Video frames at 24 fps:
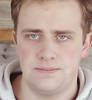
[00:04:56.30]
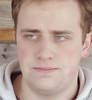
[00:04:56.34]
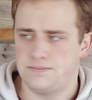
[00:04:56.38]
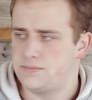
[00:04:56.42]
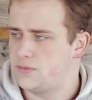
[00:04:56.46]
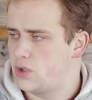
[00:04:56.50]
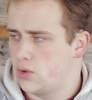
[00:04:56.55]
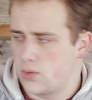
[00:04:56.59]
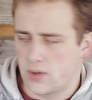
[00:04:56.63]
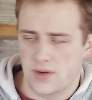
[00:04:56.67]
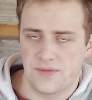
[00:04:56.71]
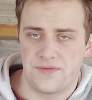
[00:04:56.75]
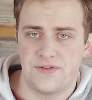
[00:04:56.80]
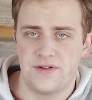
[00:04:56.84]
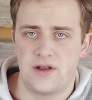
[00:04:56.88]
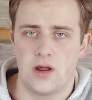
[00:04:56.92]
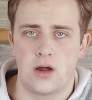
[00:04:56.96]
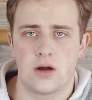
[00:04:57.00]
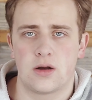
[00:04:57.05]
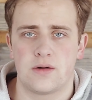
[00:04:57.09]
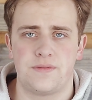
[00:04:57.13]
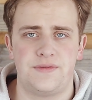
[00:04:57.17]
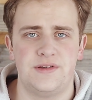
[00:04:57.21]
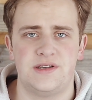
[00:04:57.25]
doing a
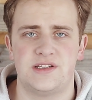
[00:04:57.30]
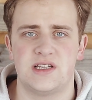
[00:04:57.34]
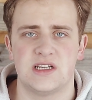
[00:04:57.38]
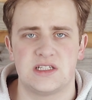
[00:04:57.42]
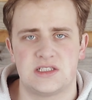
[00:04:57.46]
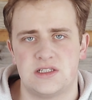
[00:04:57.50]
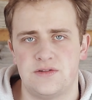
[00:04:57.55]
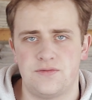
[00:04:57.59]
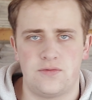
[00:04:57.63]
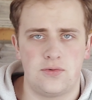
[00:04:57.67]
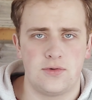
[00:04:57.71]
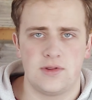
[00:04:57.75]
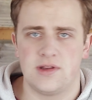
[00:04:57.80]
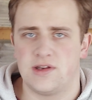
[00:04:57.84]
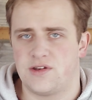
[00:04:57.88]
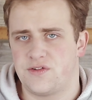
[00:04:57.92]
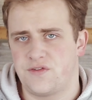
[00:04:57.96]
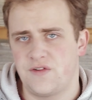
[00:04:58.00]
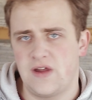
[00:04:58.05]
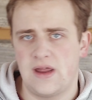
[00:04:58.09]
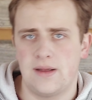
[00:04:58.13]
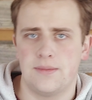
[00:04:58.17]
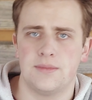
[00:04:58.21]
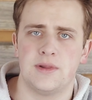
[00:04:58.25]
photography session for this
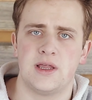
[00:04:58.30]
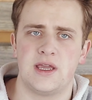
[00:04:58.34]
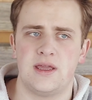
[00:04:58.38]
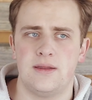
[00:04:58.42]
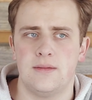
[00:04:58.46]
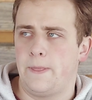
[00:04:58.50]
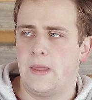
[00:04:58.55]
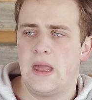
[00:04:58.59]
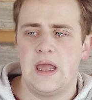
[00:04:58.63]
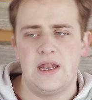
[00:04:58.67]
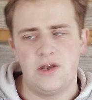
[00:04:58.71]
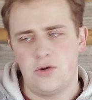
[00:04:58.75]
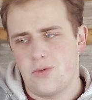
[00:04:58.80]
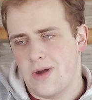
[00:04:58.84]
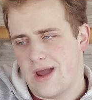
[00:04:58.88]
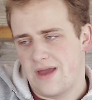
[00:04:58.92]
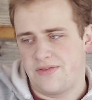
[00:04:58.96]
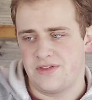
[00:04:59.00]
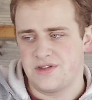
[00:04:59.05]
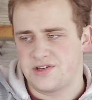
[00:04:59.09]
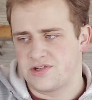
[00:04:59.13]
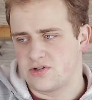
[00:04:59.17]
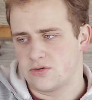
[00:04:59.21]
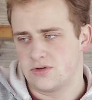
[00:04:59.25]
family, and you had
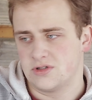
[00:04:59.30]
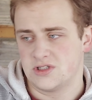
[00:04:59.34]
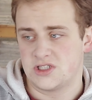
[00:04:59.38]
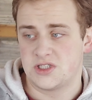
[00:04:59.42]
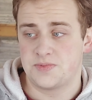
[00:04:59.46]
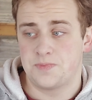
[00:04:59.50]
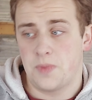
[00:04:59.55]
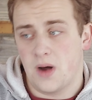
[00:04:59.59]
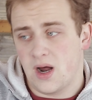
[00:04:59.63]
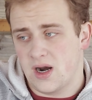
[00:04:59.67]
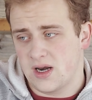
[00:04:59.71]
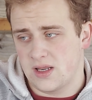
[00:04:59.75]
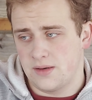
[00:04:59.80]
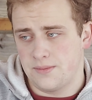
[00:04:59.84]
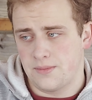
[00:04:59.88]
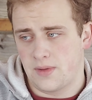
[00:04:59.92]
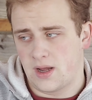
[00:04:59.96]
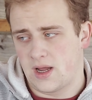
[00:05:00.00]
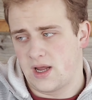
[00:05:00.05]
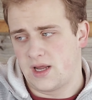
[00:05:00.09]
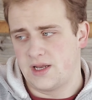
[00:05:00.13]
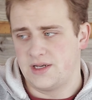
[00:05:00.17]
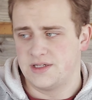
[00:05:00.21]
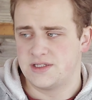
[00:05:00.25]
this certain spot in
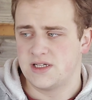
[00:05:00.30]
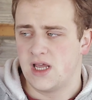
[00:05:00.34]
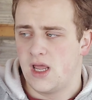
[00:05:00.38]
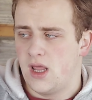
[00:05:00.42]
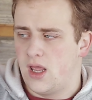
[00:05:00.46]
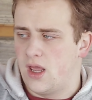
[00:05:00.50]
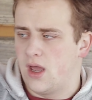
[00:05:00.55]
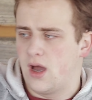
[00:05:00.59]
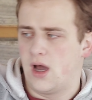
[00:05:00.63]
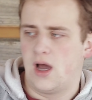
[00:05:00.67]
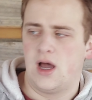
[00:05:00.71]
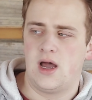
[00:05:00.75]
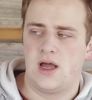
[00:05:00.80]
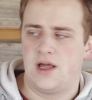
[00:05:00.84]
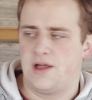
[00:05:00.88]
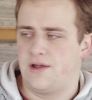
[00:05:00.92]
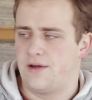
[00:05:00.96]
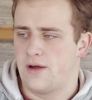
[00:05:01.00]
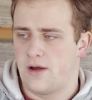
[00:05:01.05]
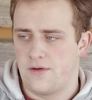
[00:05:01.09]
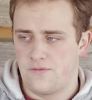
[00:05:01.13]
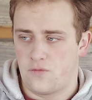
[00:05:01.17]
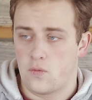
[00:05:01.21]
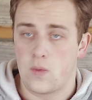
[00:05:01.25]
mind
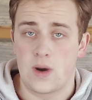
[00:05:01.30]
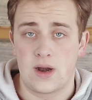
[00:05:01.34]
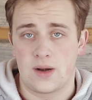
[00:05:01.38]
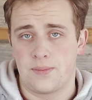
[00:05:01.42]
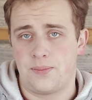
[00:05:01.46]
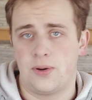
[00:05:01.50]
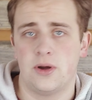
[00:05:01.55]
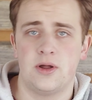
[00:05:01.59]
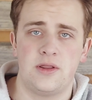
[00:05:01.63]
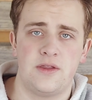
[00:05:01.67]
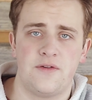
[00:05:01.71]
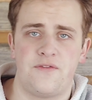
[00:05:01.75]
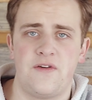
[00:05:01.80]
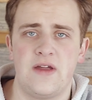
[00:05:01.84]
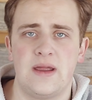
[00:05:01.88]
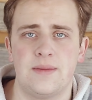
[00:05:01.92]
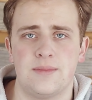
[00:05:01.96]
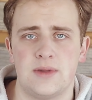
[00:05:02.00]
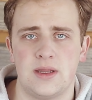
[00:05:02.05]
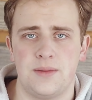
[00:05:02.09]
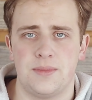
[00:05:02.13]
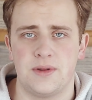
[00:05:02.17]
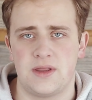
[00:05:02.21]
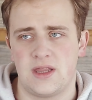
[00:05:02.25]
of where to put the
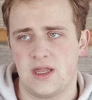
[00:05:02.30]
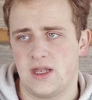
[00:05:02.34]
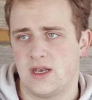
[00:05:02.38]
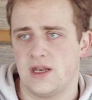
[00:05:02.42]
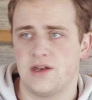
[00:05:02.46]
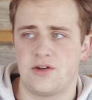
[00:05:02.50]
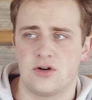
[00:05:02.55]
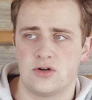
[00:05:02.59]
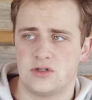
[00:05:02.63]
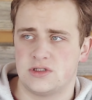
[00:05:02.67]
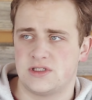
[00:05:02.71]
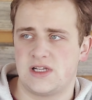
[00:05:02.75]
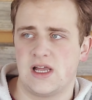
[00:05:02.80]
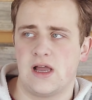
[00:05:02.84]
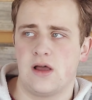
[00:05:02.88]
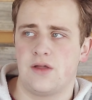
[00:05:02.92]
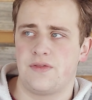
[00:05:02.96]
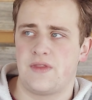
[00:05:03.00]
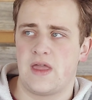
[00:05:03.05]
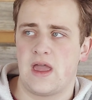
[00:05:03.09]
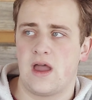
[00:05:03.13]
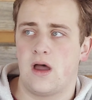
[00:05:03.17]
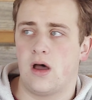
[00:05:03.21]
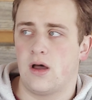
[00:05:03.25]
family, but then it turns out
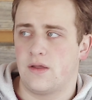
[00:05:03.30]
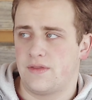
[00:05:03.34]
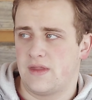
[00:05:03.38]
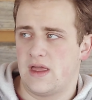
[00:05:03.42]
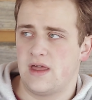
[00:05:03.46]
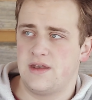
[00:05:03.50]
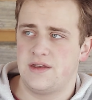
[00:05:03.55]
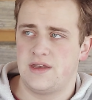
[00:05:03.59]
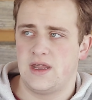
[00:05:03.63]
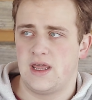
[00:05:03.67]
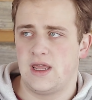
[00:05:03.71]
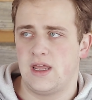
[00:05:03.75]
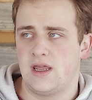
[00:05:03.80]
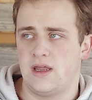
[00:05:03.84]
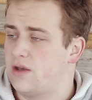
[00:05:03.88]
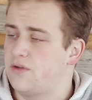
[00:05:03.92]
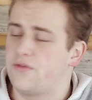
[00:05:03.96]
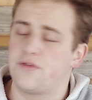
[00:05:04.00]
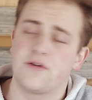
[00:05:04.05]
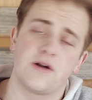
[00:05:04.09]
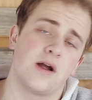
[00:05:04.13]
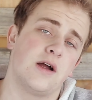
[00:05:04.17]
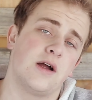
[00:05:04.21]
that on that day you forgot